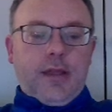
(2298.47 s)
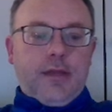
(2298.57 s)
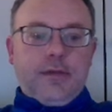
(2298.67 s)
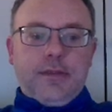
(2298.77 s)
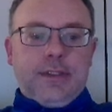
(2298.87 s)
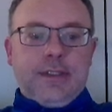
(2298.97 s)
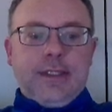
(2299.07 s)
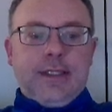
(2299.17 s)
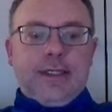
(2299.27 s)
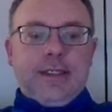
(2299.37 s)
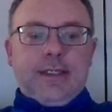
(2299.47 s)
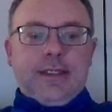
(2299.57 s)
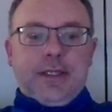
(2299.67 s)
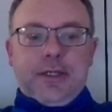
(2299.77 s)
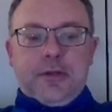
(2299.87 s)
You
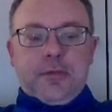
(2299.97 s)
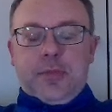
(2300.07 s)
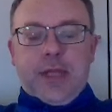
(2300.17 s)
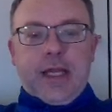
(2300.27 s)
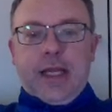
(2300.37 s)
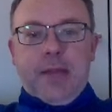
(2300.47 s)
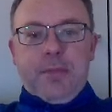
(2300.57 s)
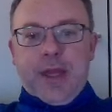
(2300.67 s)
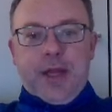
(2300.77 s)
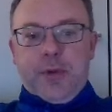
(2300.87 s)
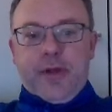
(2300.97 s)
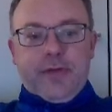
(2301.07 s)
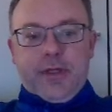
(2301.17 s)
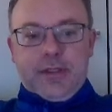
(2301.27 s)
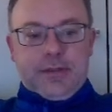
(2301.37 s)
can play in Olympiad or
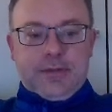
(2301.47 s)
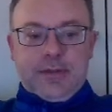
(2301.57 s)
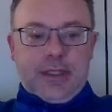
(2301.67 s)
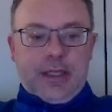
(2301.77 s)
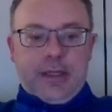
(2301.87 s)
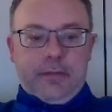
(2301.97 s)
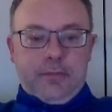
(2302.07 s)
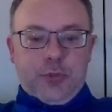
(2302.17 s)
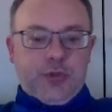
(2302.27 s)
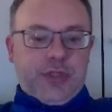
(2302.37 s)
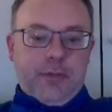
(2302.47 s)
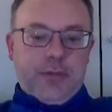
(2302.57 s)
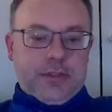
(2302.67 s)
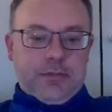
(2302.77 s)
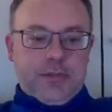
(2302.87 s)
whatever, World
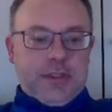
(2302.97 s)
Championships.